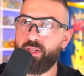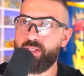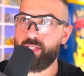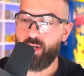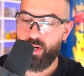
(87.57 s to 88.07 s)

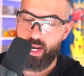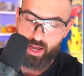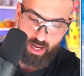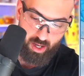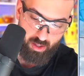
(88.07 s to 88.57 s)
So
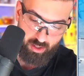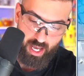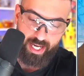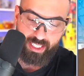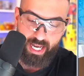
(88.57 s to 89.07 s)
now,
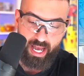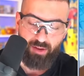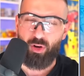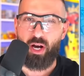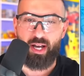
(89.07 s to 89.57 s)
actually, I
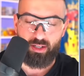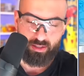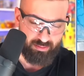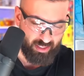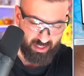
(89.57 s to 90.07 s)
have a, I
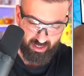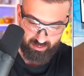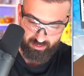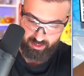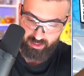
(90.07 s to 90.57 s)
think,
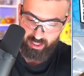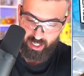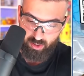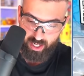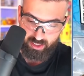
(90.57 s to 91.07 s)

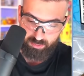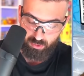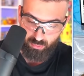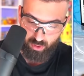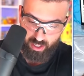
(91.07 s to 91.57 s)
didn't I crack this
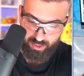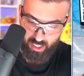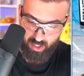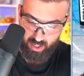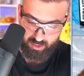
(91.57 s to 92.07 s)
before? I
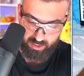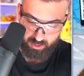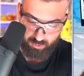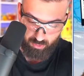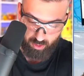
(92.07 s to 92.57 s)
think I cracked
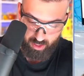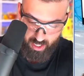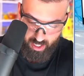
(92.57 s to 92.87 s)
these before.